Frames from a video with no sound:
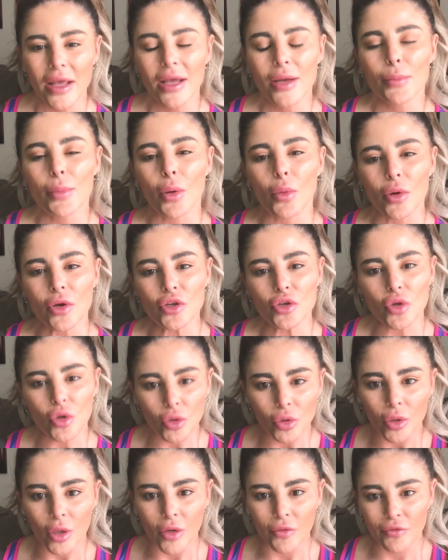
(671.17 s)
But when you go
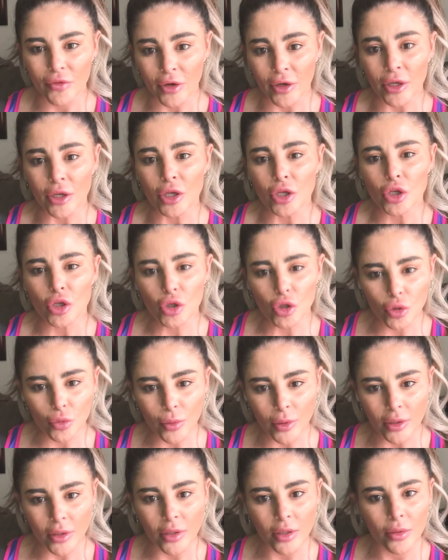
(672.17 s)
to a very
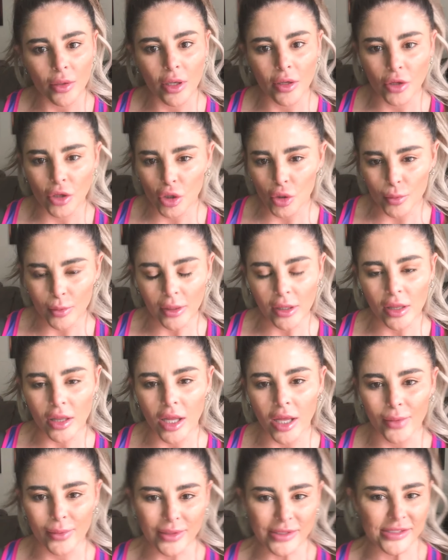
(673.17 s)
humid
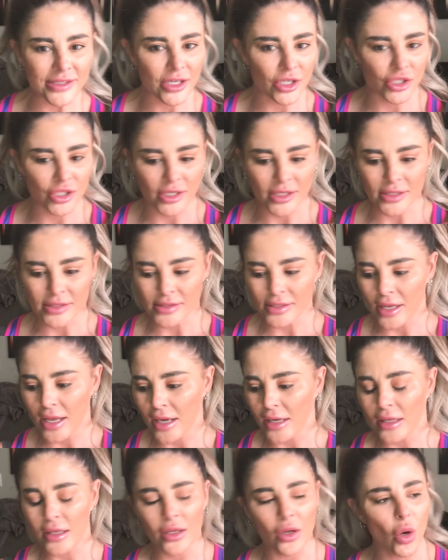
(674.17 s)
climate, such as
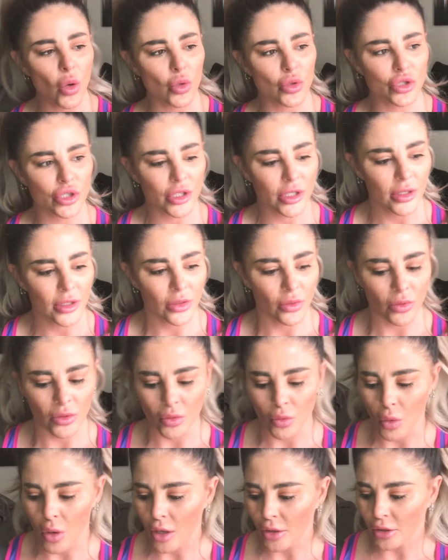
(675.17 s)
any ocean
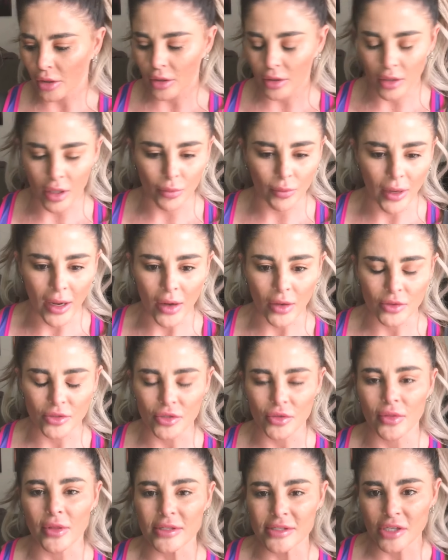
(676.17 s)
water around
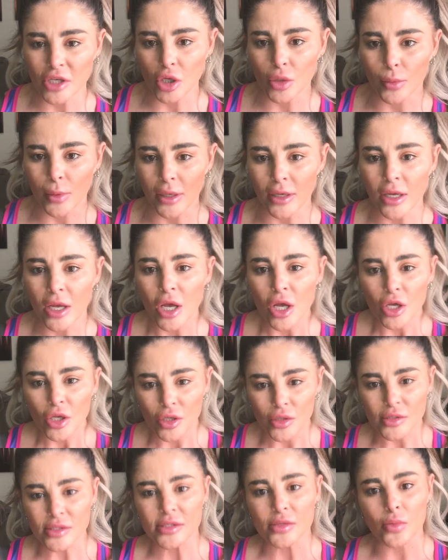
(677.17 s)
you that's humid, you
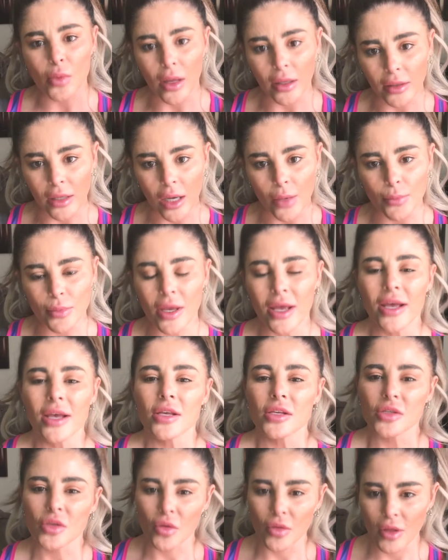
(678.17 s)
swell up.
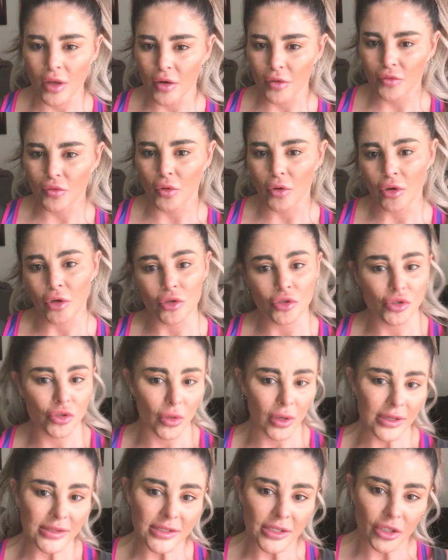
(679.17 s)
So therefore your
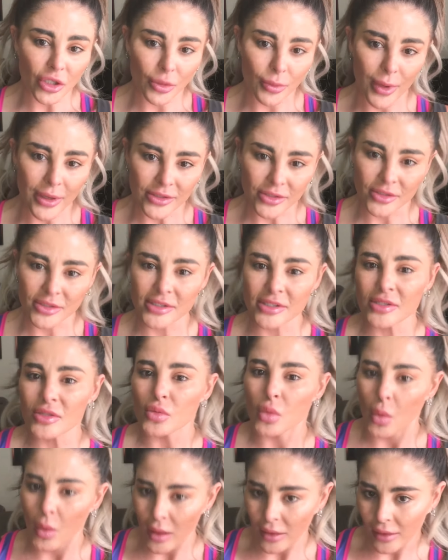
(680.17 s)
joints and your muscles
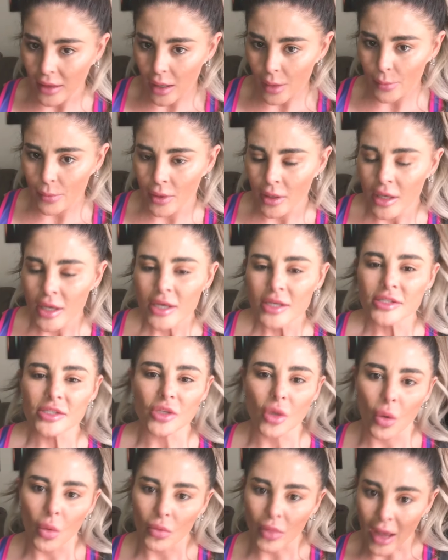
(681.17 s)
swell up.
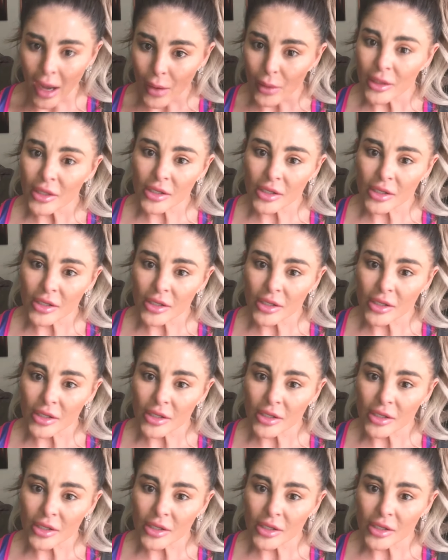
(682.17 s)
So that